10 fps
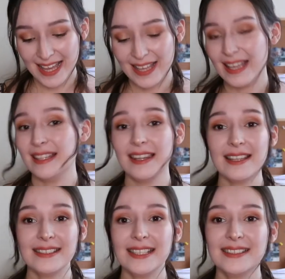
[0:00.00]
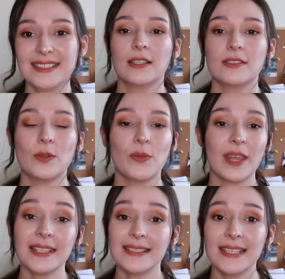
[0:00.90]
uh, and that's it so
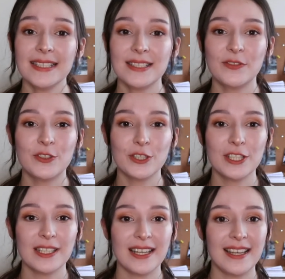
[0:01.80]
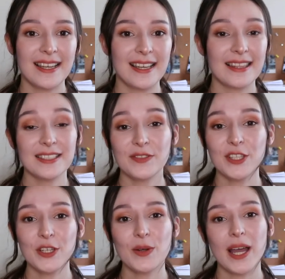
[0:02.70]
that's it for uh, this
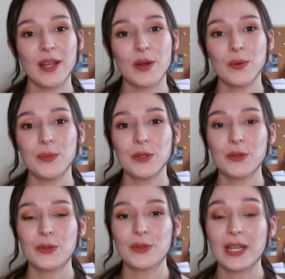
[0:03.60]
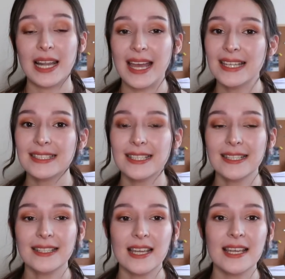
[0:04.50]
video I hope you liked
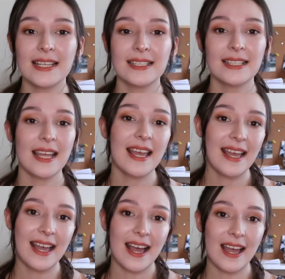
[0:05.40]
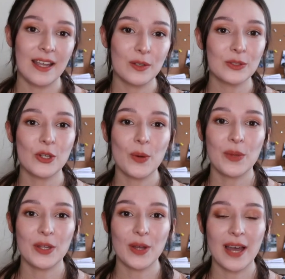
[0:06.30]
it and I also hope
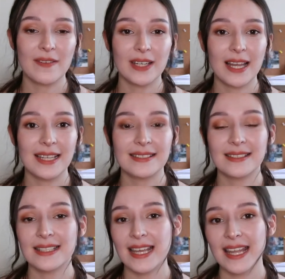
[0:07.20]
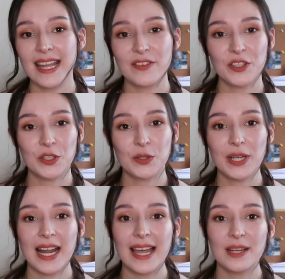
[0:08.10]
that you have a nice day
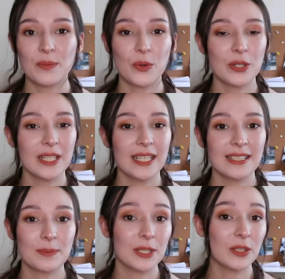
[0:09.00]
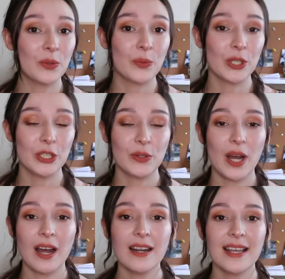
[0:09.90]
afternoon night morning depending on where you
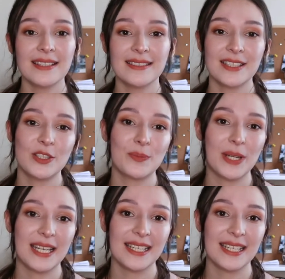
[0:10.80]
are and see you in my